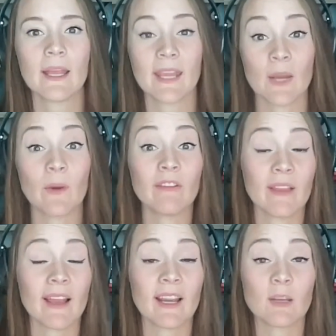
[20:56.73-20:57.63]
can
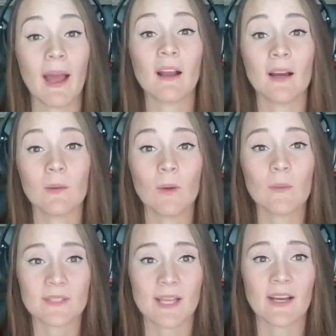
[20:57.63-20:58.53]
reflect back on what
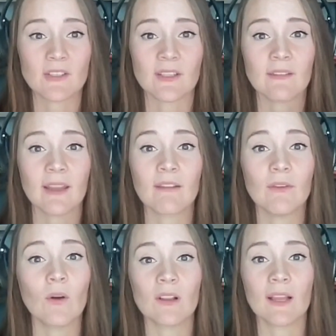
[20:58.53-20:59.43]
was actually like
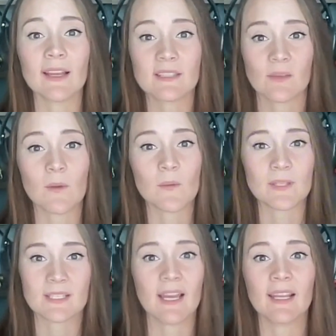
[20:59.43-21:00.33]
vocalized and what
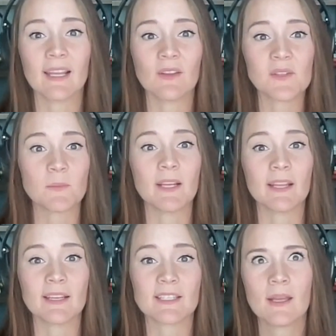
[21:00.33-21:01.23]
was said in those
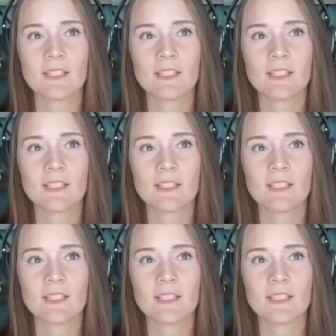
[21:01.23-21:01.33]
meetings